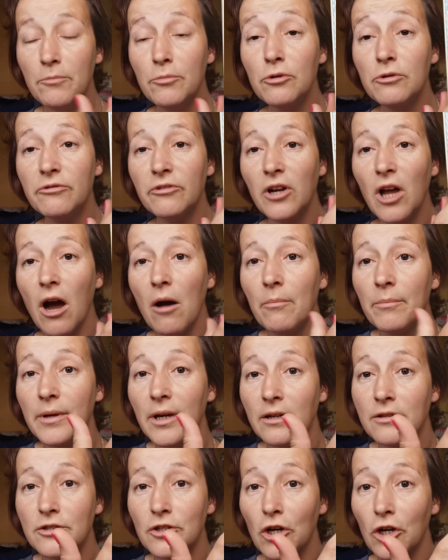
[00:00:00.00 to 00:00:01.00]
Beautiful
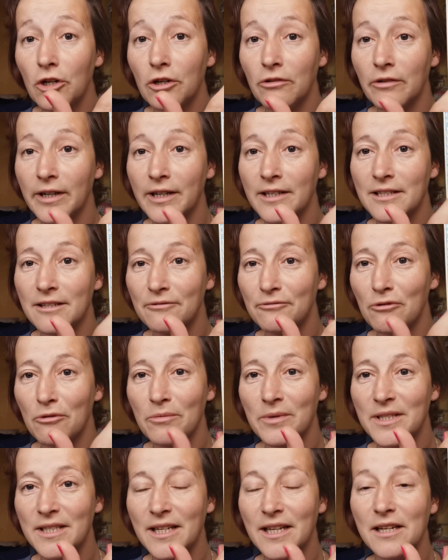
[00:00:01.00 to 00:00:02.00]
ambient colouring as
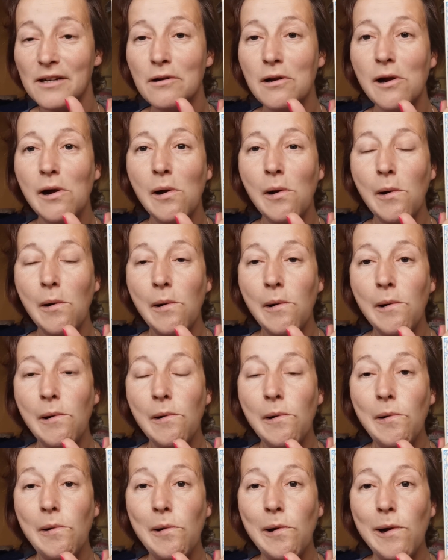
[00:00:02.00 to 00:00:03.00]
everyone was saying.
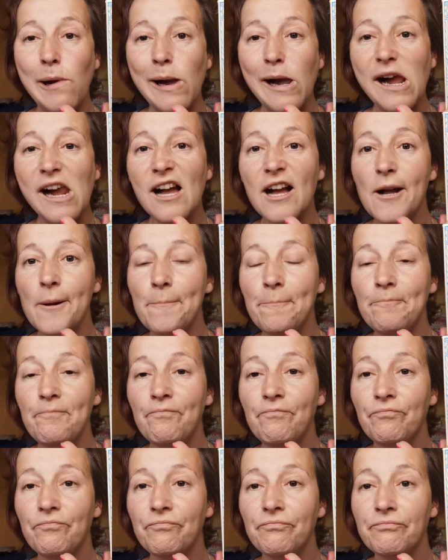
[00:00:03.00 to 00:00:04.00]

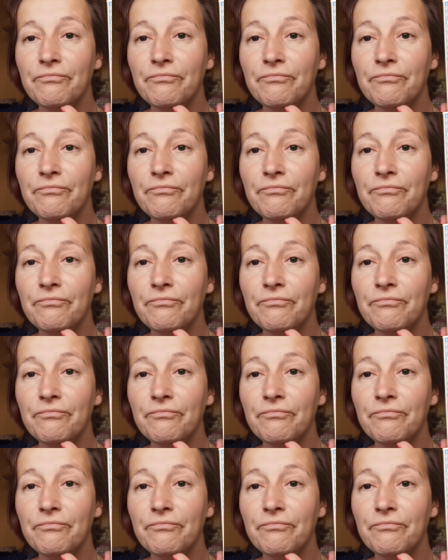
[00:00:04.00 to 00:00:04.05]
Um